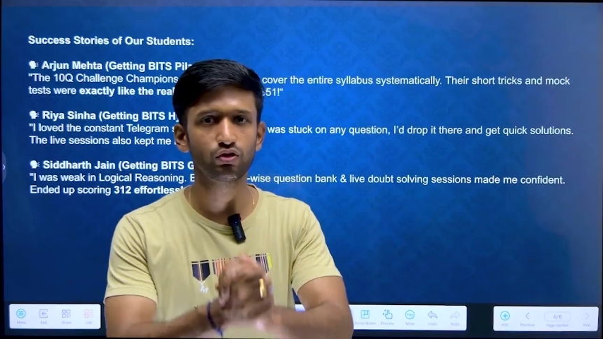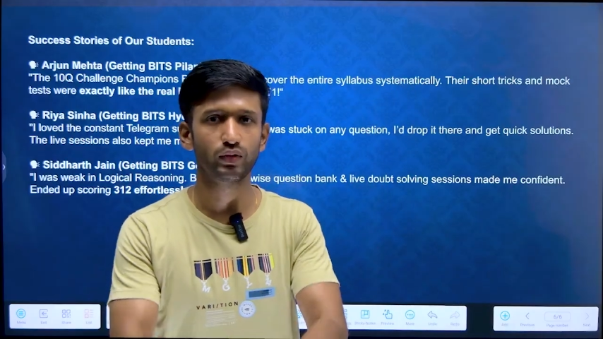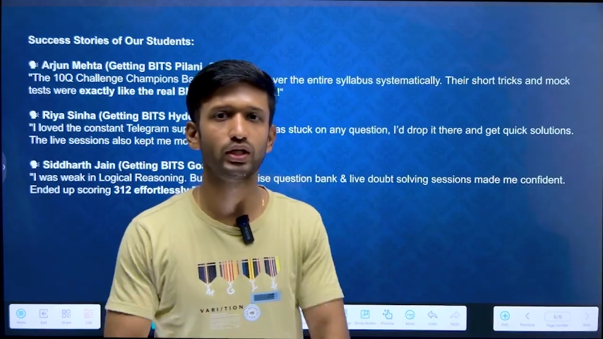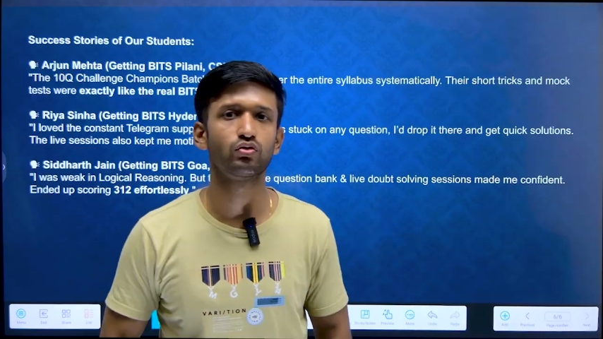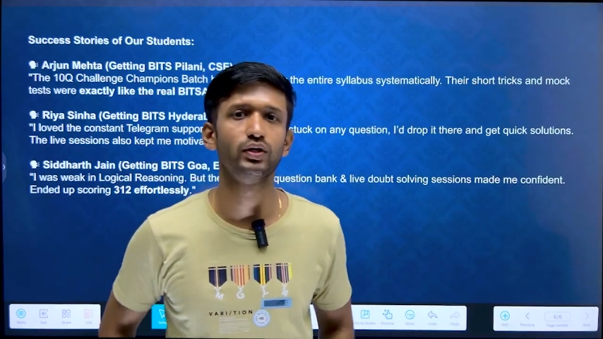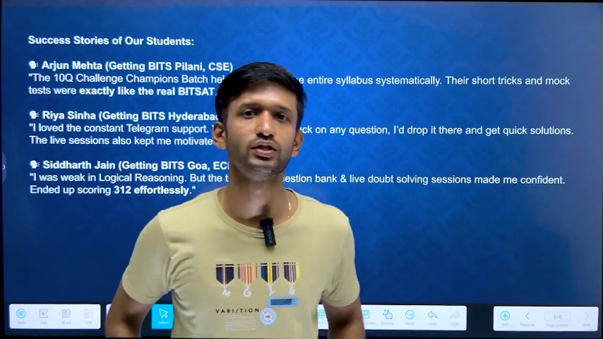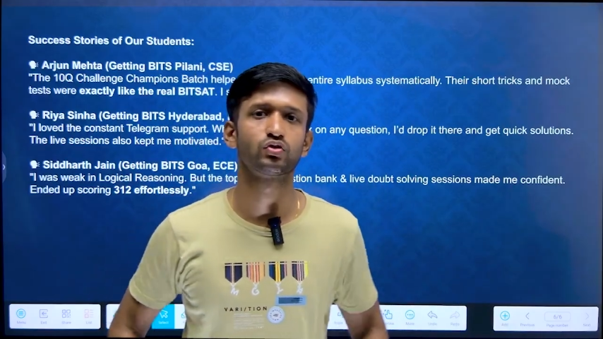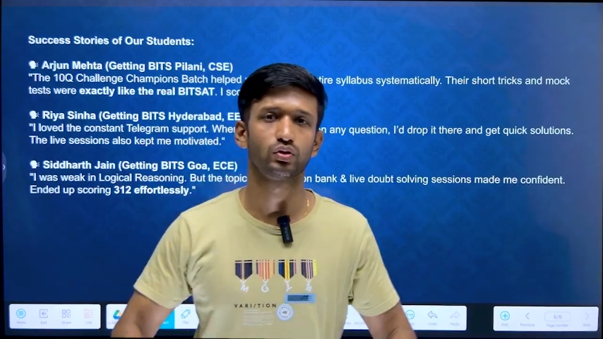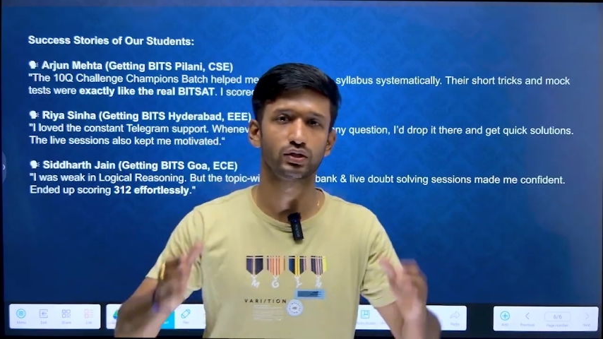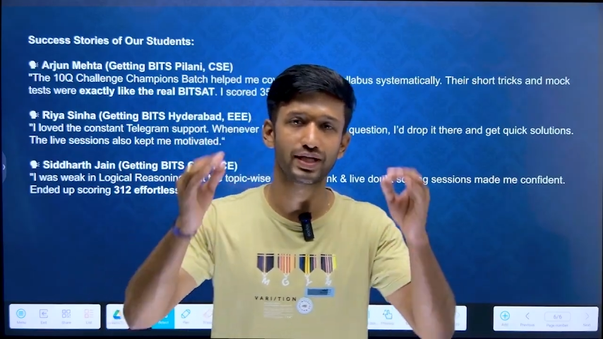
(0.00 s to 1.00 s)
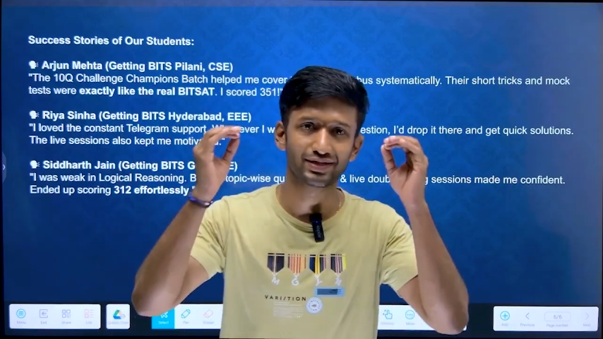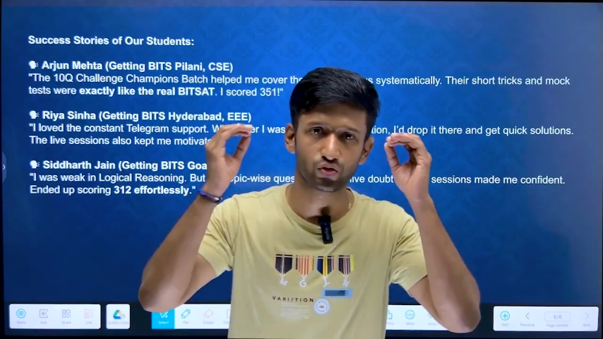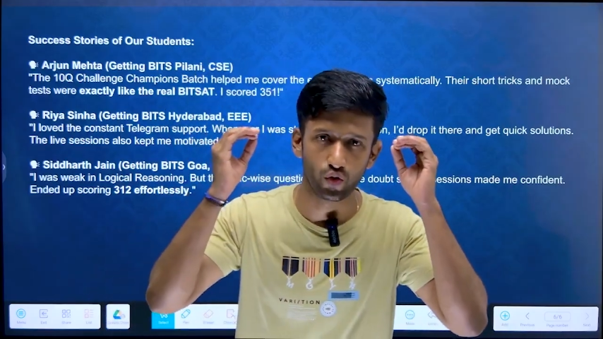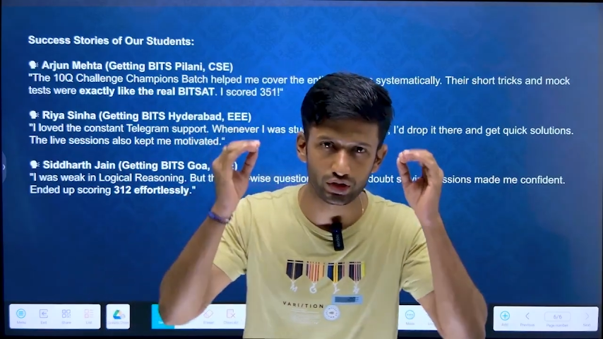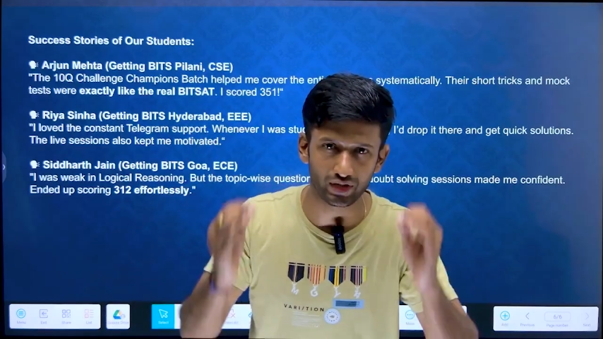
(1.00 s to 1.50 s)
2026
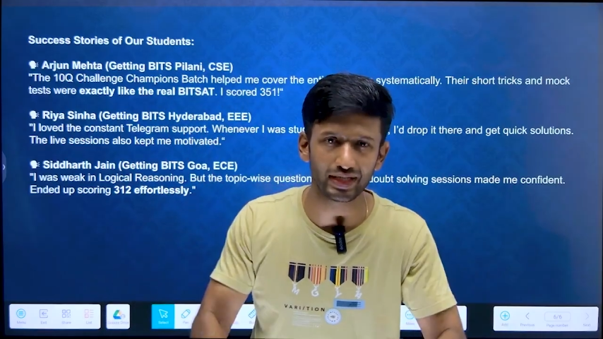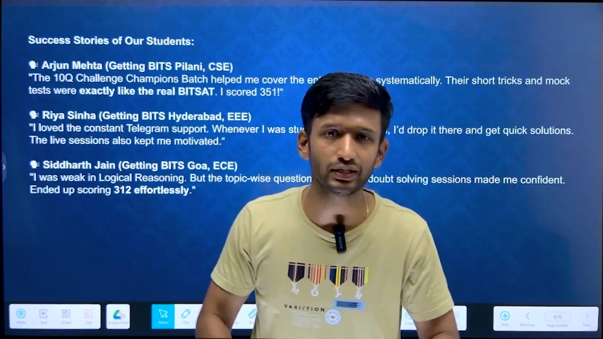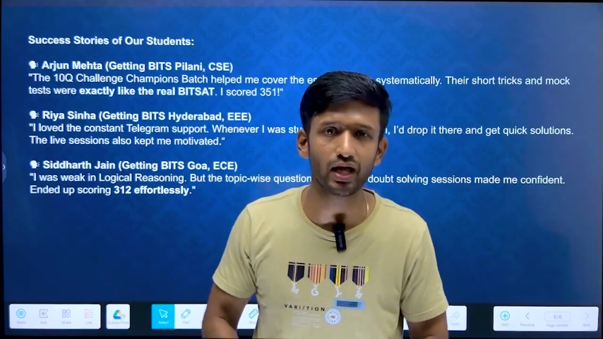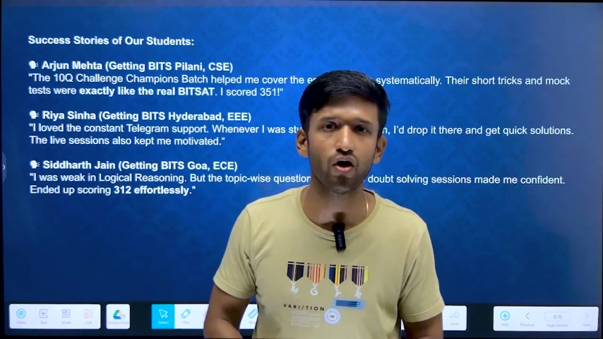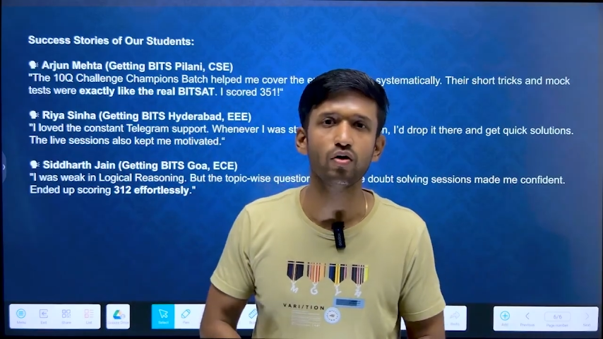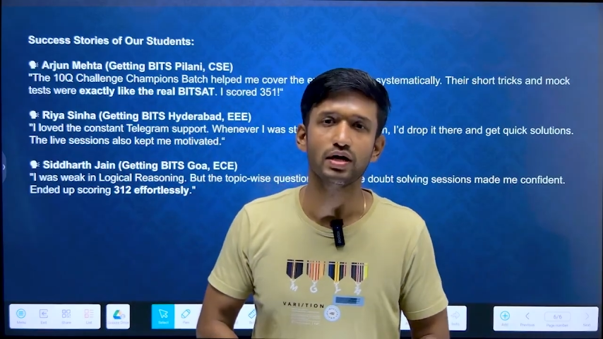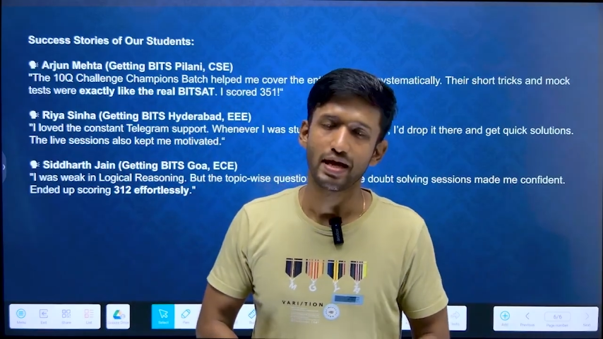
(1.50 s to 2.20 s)
course right now.